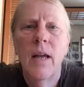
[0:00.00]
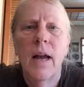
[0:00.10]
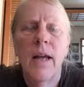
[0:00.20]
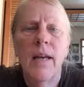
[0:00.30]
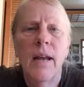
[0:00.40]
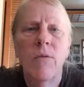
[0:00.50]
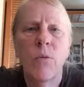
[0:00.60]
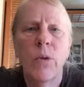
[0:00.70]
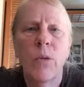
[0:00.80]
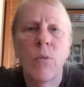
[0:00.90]
I never
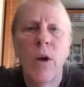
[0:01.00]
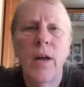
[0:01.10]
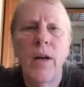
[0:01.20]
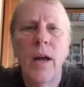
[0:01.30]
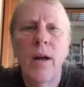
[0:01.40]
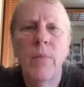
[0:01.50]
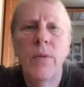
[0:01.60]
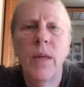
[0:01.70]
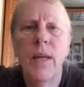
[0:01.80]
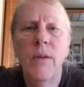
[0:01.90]
really brought it
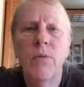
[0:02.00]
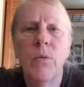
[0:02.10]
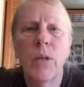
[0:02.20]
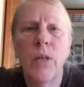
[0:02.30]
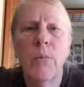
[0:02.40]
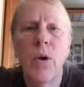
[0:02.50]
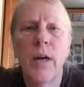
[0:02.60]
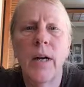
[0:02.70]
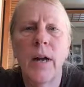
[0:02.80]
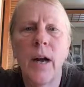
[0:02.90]
up. They never really
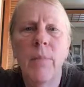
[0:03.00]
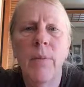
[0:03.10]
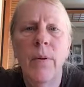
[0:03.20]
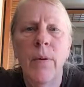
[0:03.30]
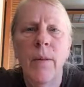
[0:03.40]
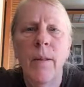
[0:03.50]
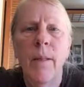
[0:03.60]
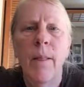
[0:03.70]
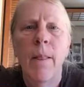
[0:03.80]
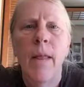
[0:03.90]
brought it up.
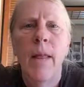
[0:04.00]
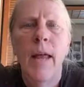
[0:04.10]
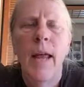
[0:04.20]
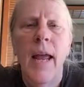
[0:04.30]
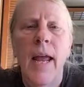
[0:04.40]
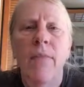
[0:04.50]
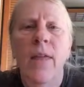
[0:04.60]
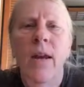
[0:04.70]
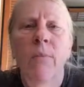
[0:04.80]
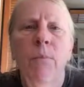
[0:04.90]
And
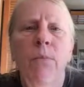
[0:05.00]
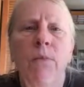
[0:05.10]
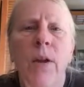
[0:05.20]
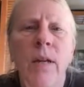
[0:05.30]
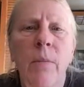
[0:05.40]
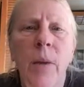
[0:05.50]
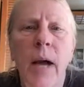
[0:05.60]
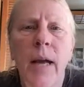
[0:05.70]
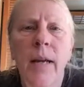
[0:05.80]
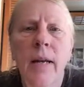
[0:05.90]
then a friend of
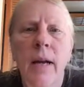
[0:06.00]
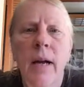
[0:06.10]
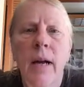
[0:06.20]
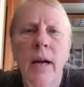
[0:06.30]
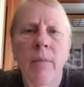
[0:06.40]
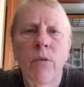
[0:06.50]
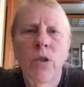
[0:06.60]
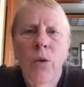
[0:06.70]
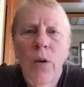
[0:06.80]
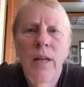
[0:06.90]
mine,
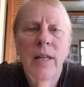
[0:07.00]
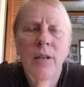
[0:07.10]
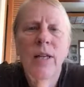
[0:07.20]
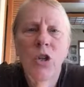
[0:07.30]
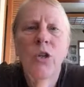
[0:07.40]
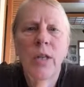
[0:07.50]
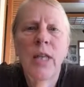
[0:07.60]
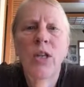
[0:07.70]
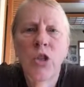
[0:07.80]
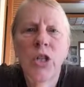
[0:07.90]

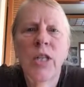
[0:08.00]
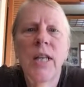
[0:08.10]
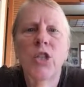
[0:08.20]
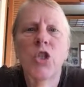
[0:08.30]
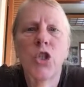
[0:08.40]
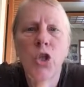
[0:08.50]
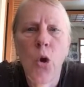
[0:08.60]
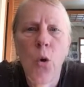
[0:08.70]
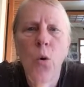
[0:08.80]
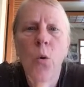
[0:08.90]
that it's
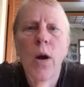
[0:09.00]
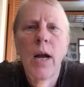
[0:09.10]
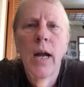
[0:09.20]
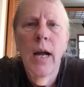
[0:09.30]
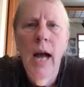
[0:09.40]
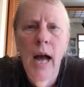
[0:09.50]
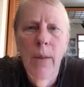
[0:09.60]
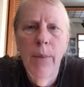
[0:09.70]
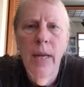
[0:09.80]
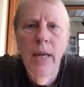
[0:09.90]
so
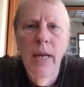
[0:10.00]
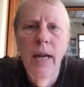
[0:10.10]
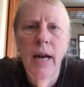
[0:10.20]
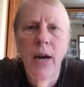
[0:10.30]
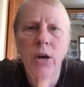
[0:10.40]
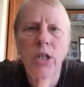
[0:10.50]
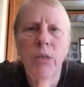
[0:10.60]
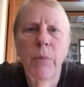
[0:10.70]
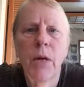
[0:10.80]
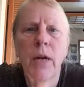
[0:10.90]
common in our
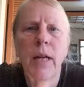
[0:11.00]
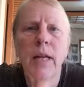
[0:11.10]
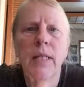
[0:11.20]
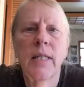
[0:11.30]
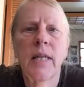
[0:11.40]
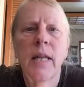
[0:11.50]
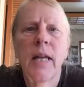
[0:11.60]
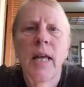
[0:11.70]
experience